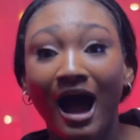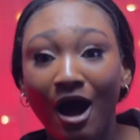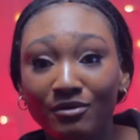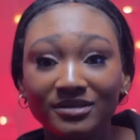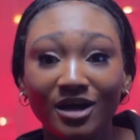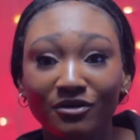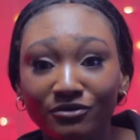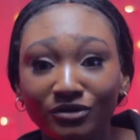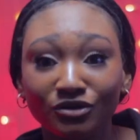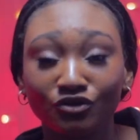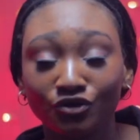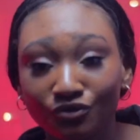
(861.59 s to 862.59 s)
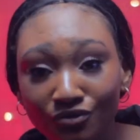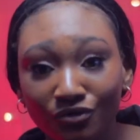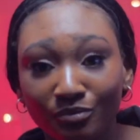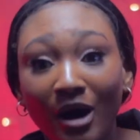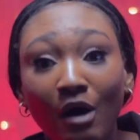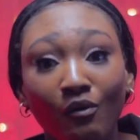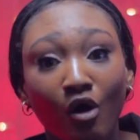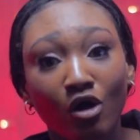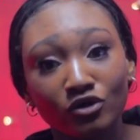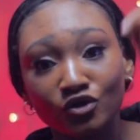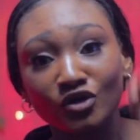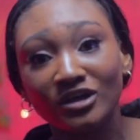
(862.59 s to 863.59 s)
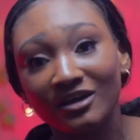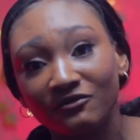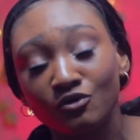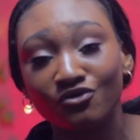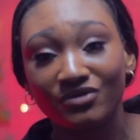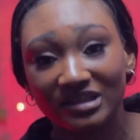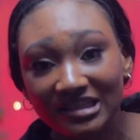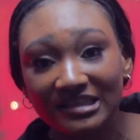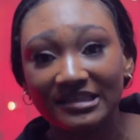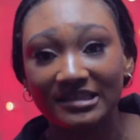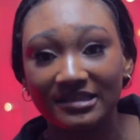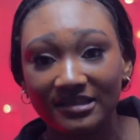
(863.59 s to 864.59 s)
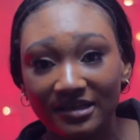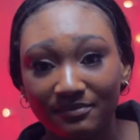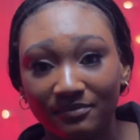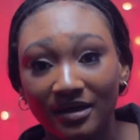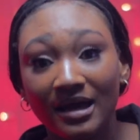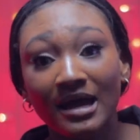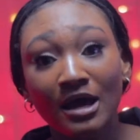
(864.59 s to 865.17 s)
I will tell you the truth, but I will also give you criticism.